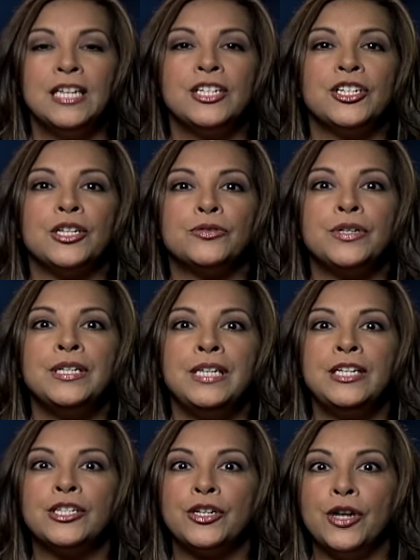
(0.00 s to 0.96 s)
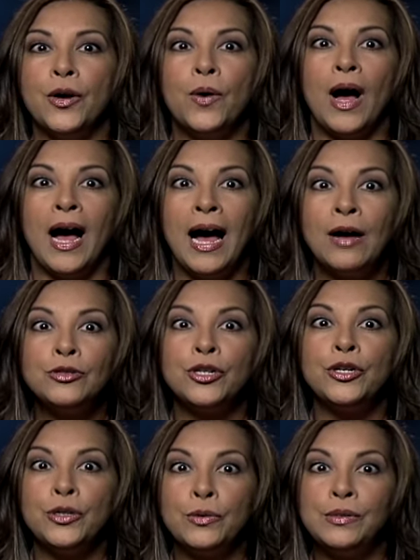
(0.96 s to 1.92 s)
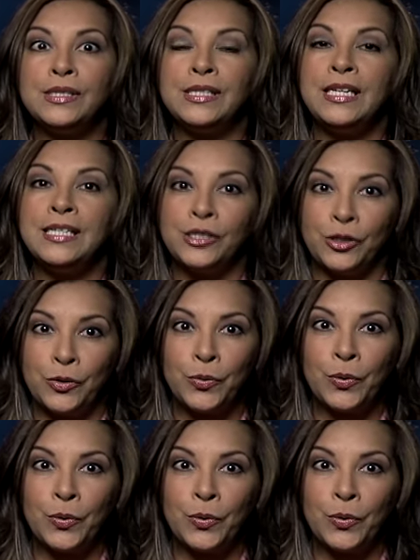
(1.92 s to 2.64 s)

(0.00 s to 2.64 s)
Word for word: children need to know how to use these new